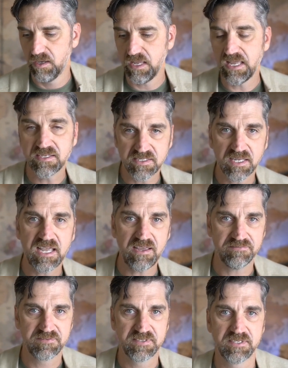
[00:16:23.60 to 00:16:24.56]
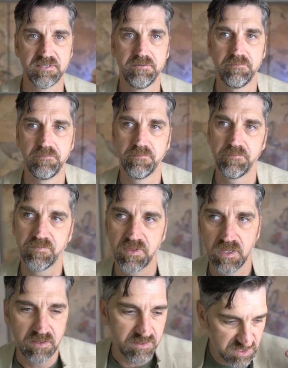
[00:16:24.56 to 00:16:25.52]
is a gift.
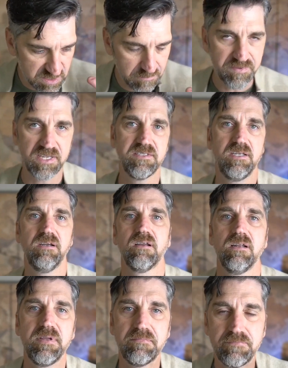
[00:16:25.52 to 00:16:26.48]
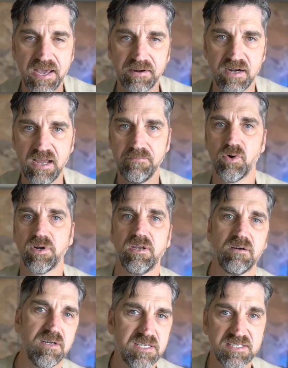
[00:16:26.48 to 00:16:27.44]
There's some things that you're going to be better at, more
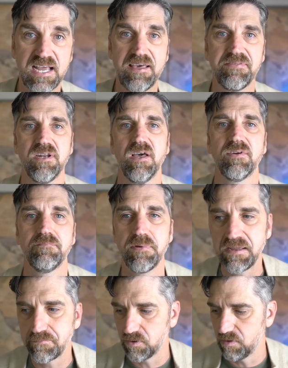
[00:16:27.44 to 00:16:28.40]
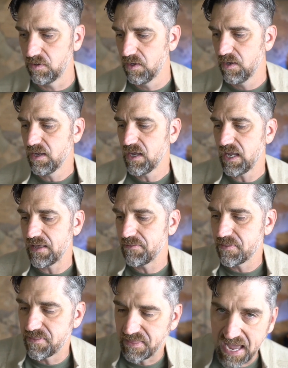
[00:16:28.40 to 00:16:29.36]
curious at than other people.
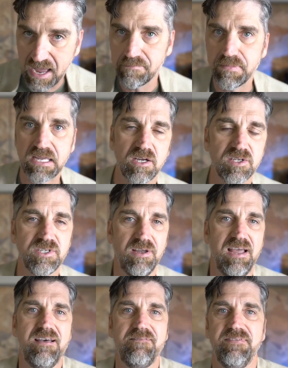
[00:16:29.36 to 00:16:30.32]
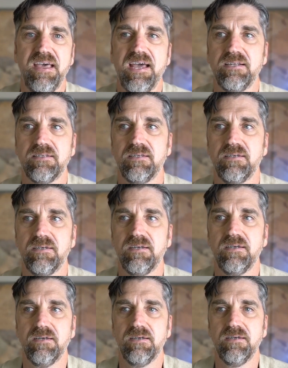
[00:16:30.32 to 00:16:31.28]
And that, because you have that,
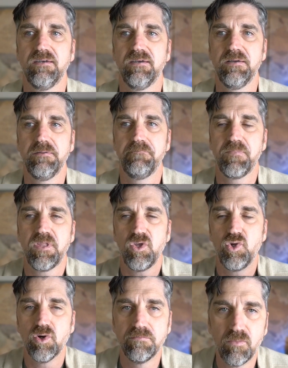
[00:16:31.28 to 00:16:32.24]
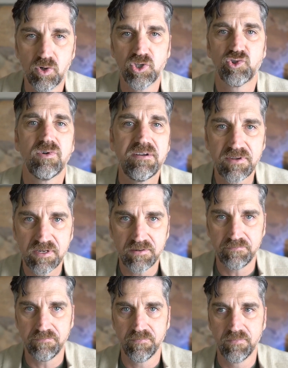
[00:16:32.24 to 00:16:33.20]
you're more
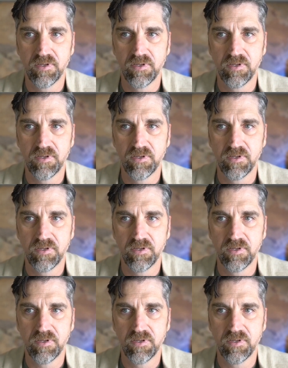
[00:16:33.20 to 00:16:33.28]
driven